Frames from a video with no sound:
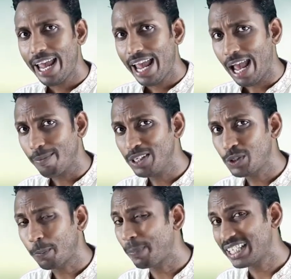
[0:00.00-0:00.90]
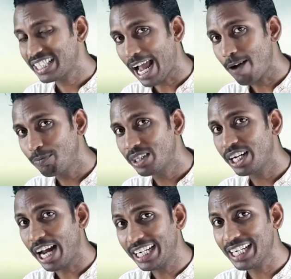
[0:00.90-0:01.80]
Haven't you picked up the
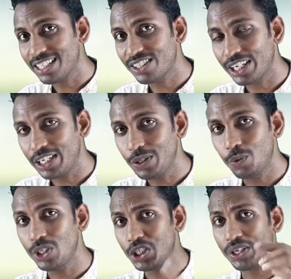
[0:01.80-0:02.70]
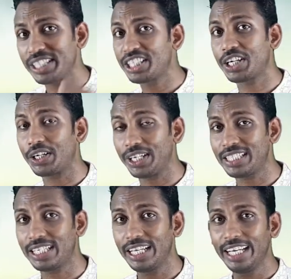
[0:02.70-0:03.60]
right answer? Which one is
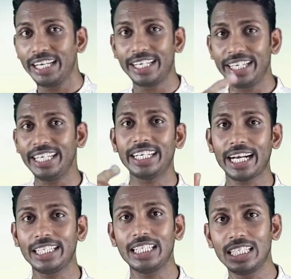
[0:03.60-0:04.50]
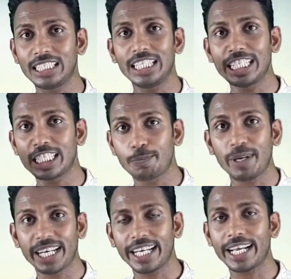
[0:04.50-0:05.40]
correct? Reading, writing, listening,
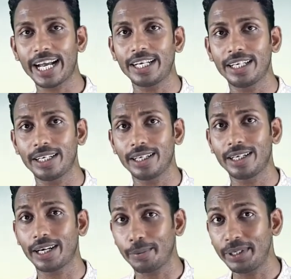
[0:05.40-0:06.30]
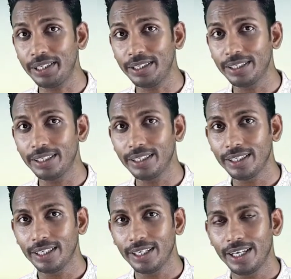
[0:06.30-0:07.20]
speaking and grammar?
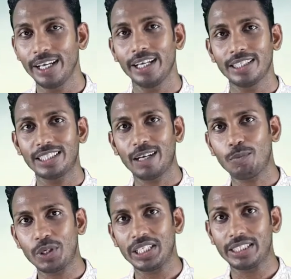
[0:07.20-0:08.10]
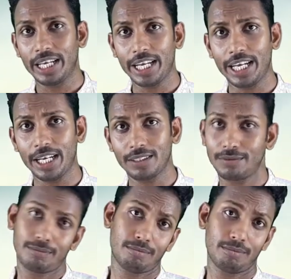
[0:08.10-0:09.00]
Somebody say
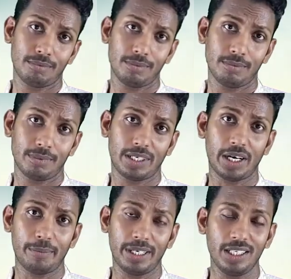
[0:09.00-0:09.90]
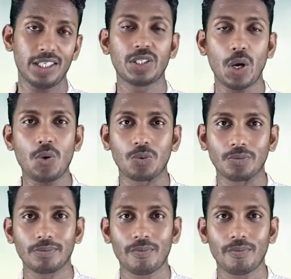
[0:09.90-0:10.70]
grammar? No.